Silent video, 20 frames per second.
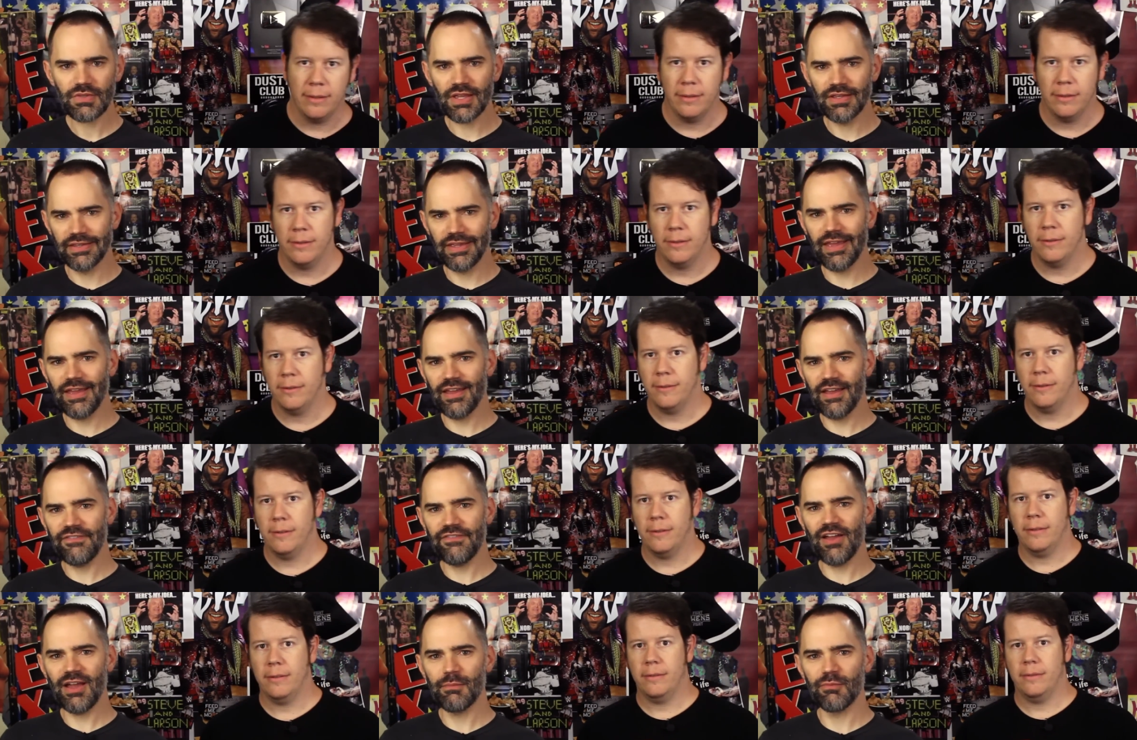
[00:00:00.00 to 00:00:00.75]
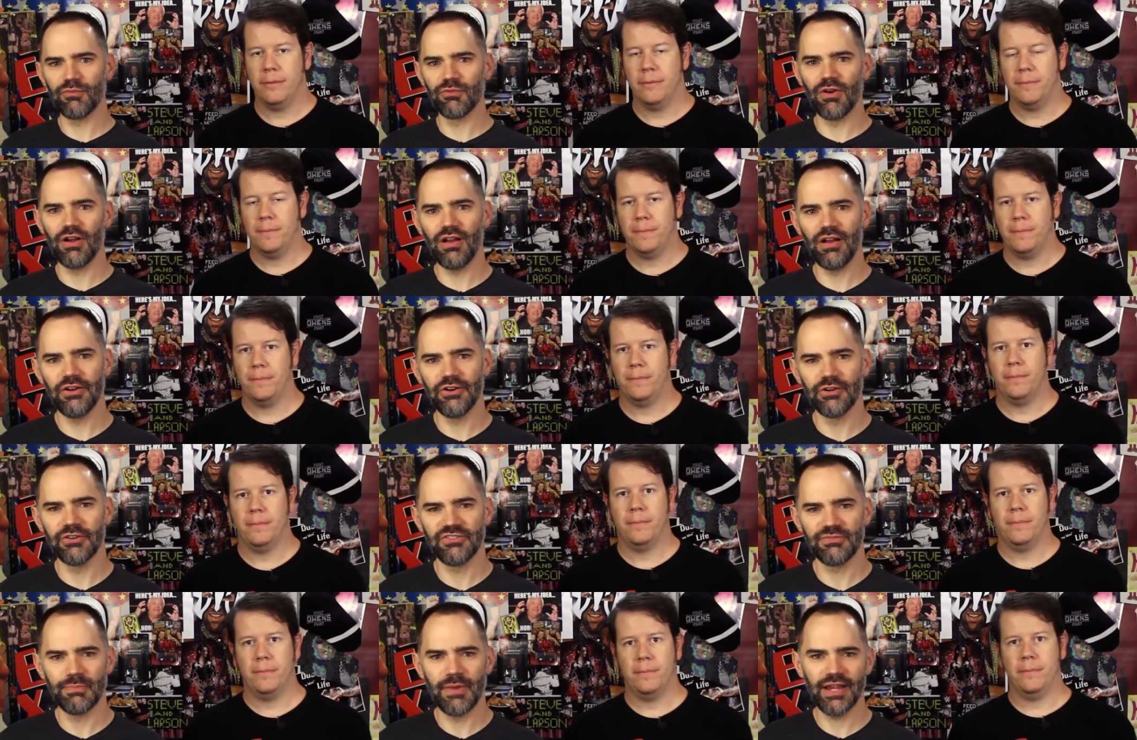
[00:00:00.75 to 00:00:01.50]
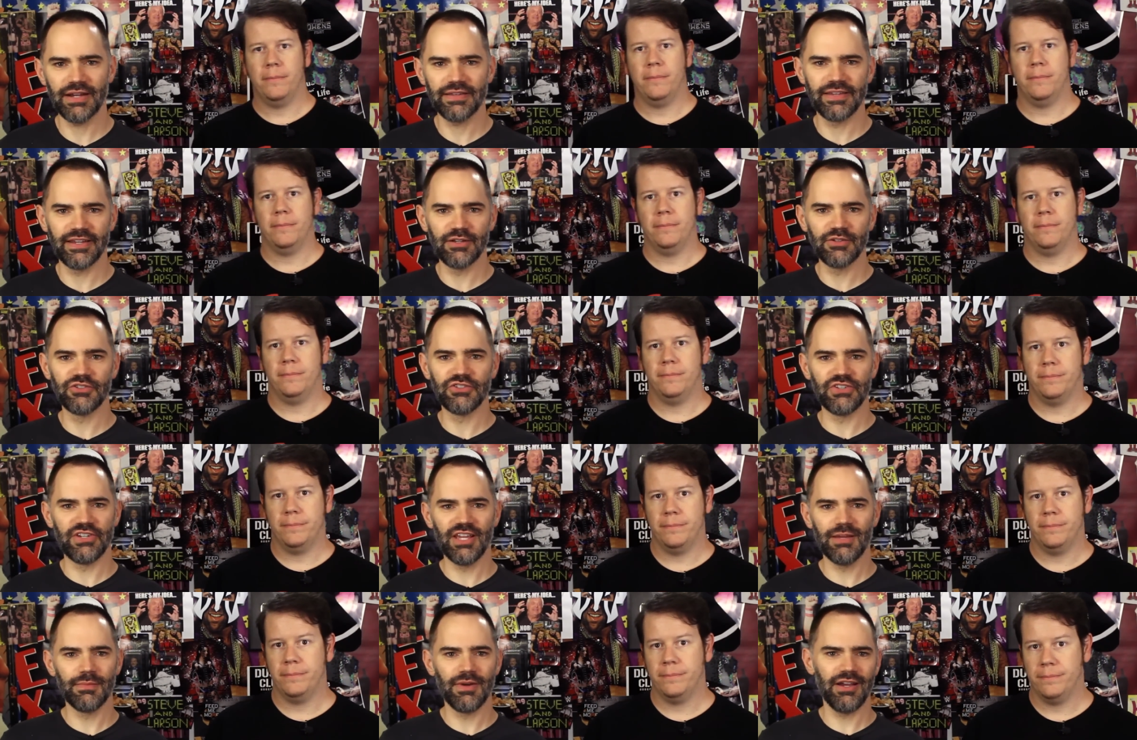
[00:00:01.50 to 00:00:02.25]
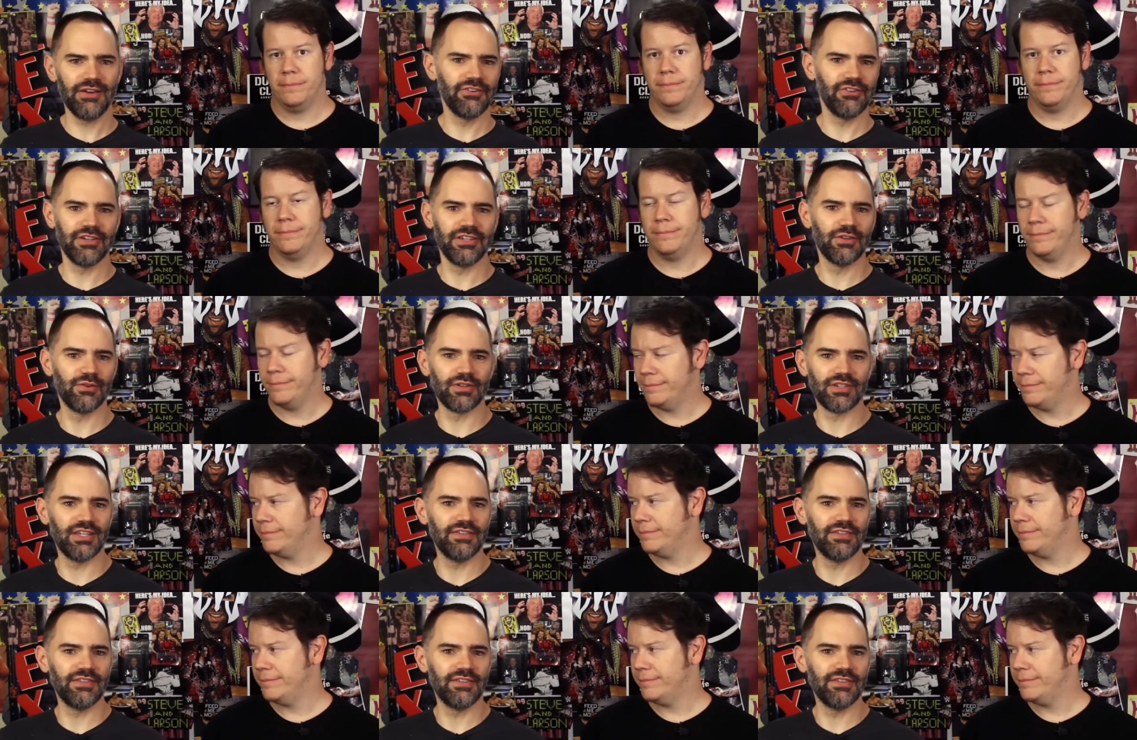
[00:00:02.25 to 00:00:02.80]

Speaker 1: Yeah, if I'm Raw or SmackDown GM, I really don't